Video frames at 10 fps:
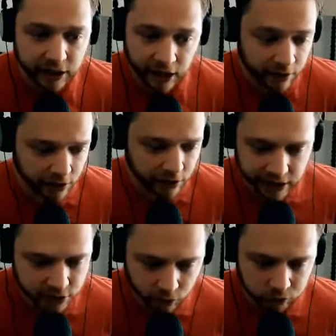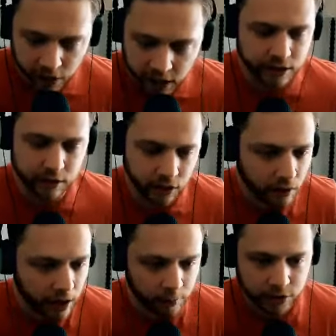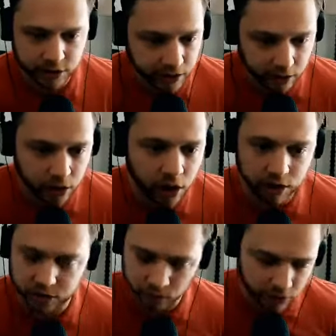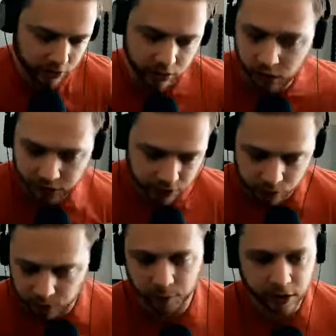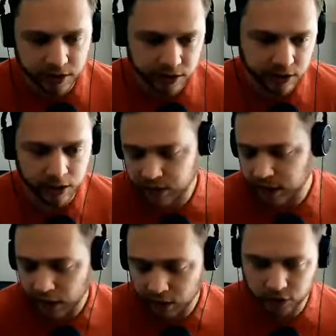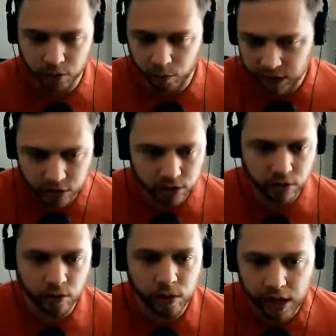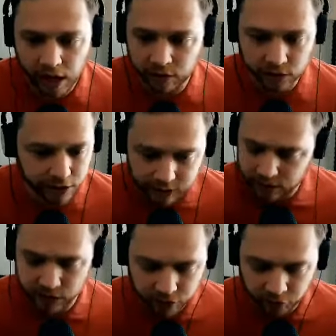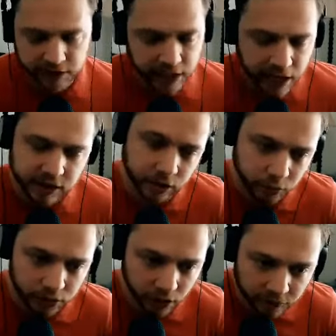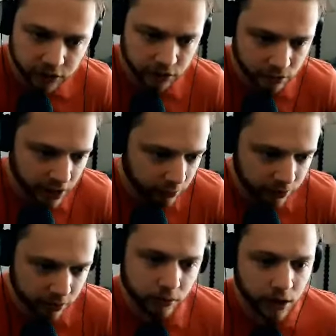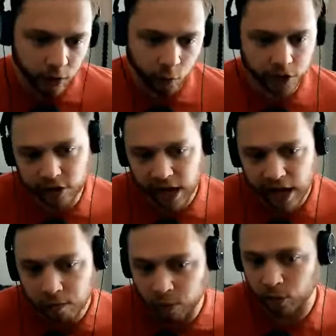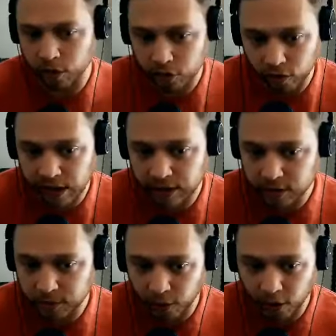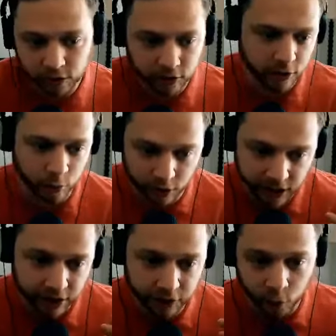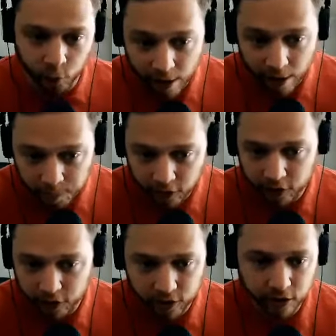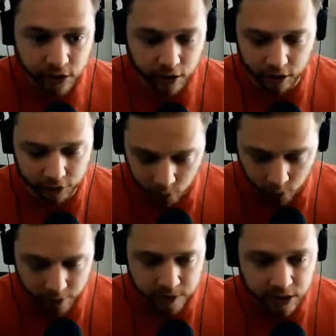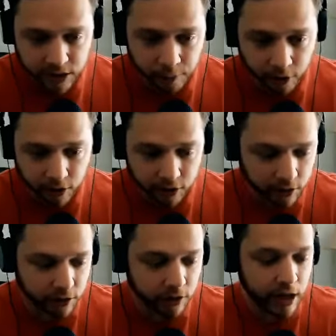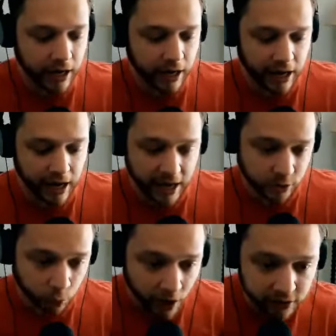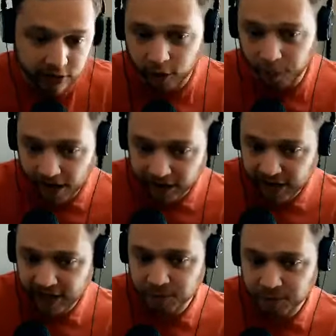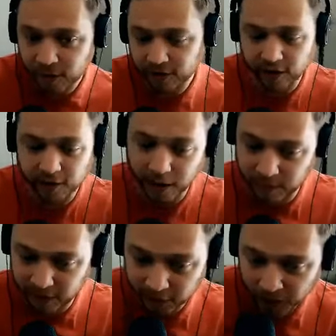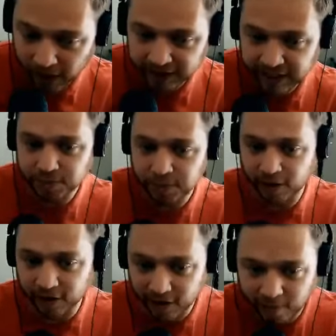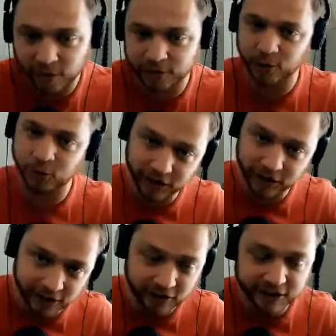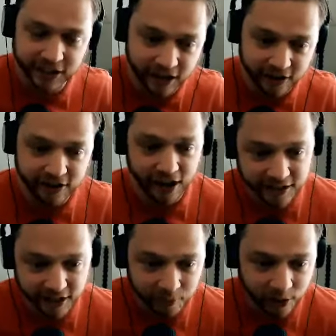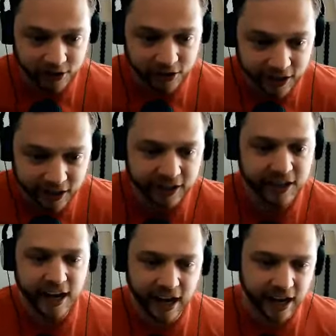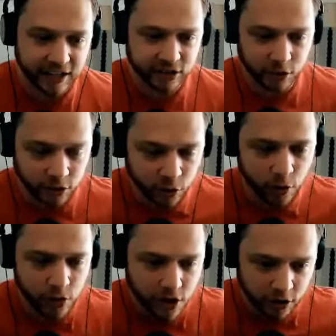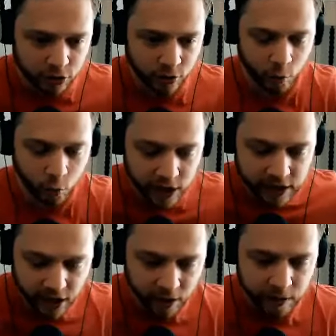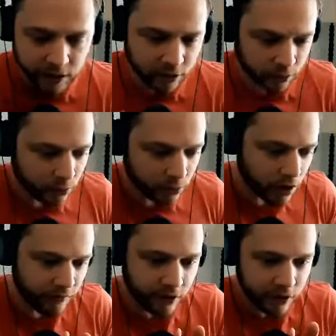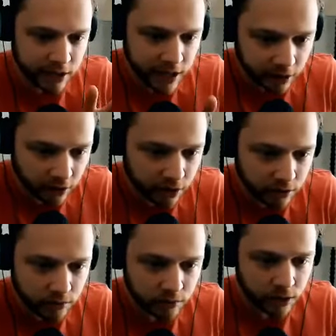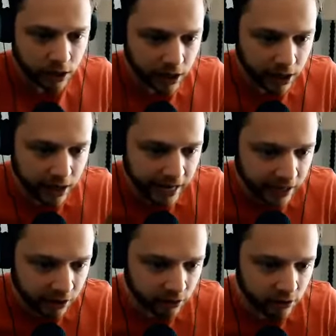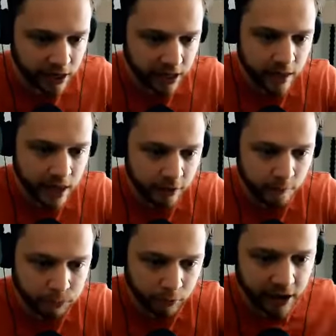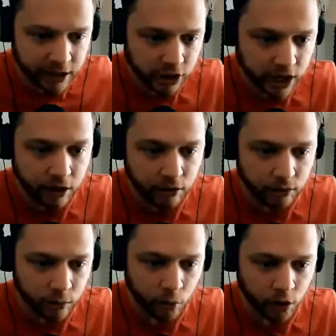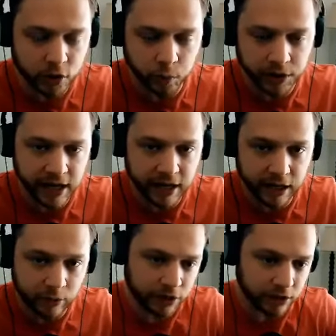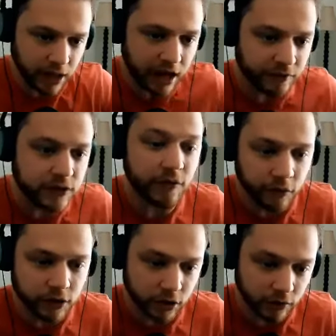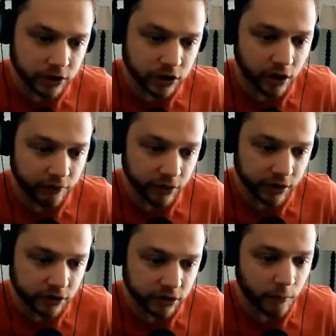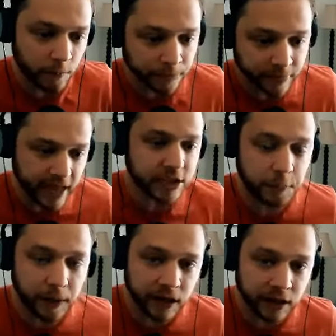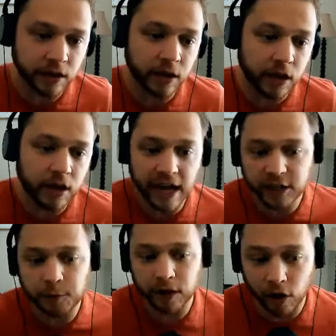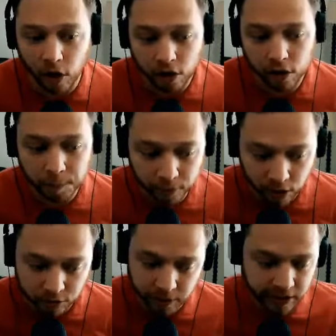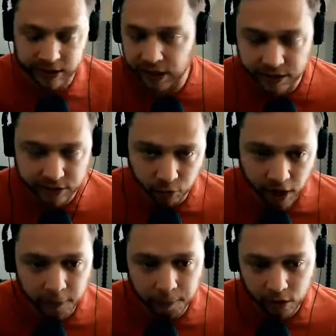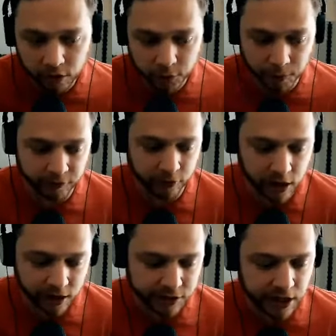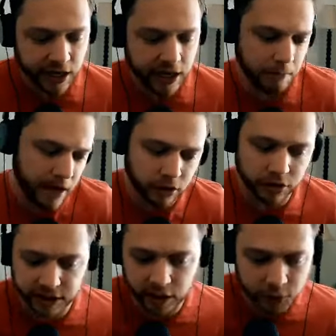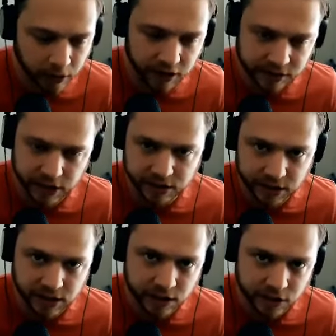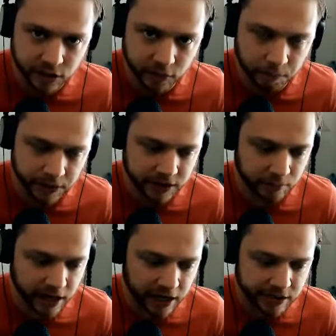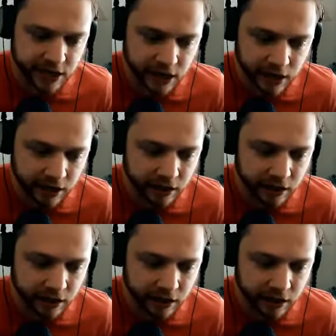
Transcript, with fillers: And they were like, that's great. You know, how much is that going to cost? And we're like, you know, here's what the pricing is. Here's what we can do. And they're like, this is fantastic. We'd love to do that with you. We are now more ingrained as a partner. We're now their web partner or their web design partner, uh, as well as their podcast partner. And by being your podcast partner, I'm also really your entire content marketing. Uh, so you, you, we come in through a very narrow, uh, angle and then branch out once we get in with a lot of different service offerings. So that's been that's been our approach. I'm not saying it's the right approach, but for us, it makes our sales process easier because I'm not yeah. saying,